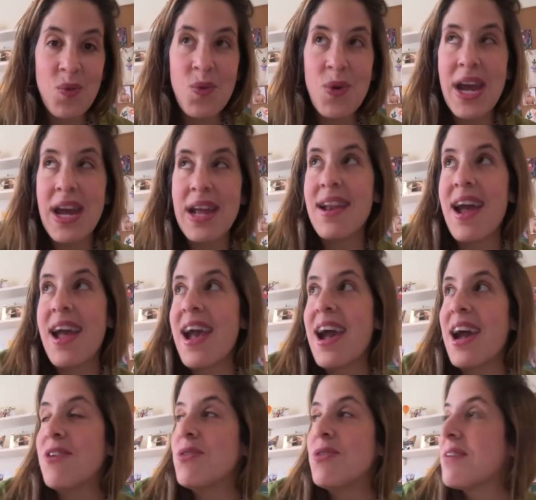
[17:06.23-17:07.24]
when I
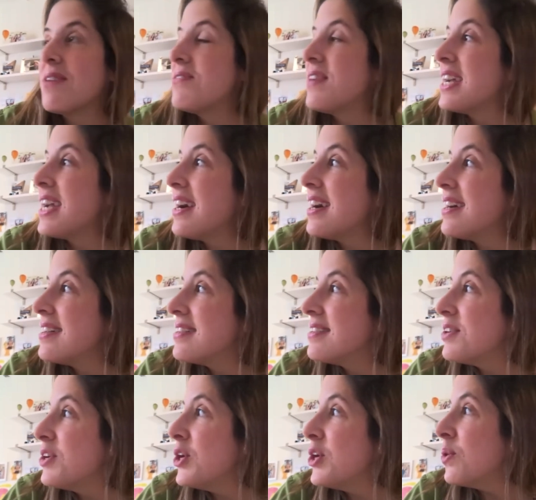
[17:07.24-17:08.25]
had
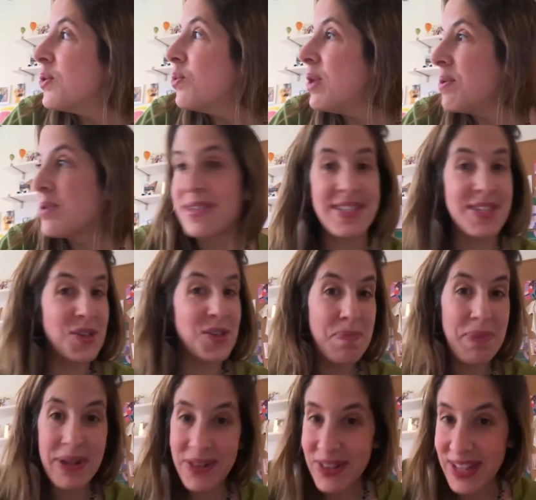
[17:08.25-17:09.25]
Raphael, we were still
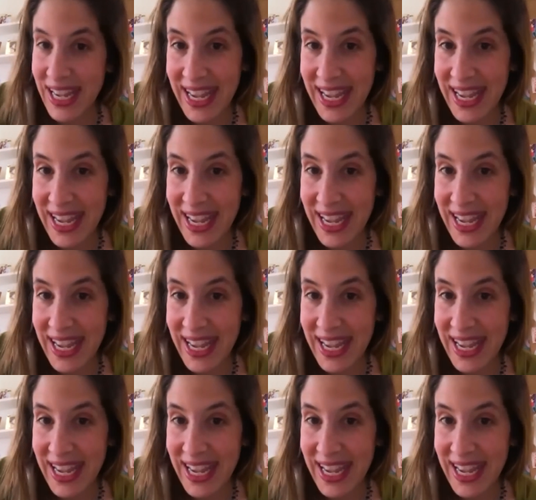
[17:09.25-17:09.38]
building